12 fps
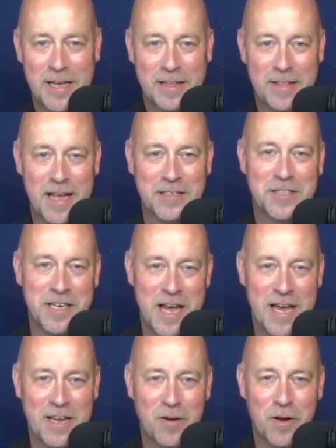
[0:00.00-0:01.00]
That's
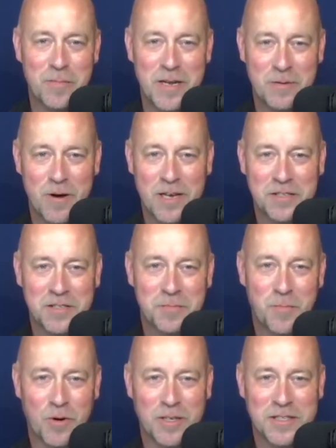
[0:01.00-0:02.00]
today on Midwest
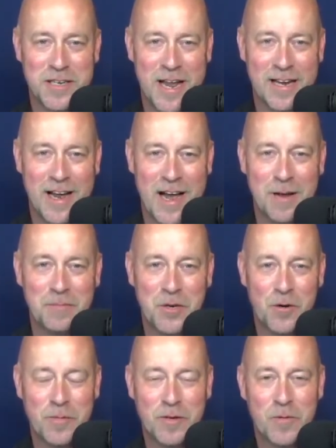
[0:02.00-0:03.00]
Sports Net. Hi, I'm
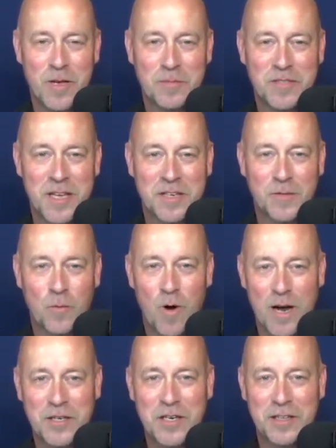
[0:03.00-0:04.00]
Joey McWilliams. Thanks for
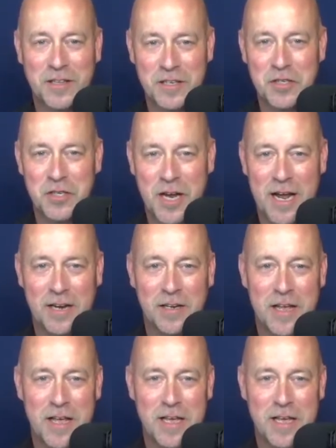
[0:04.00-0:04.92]
watching this channel.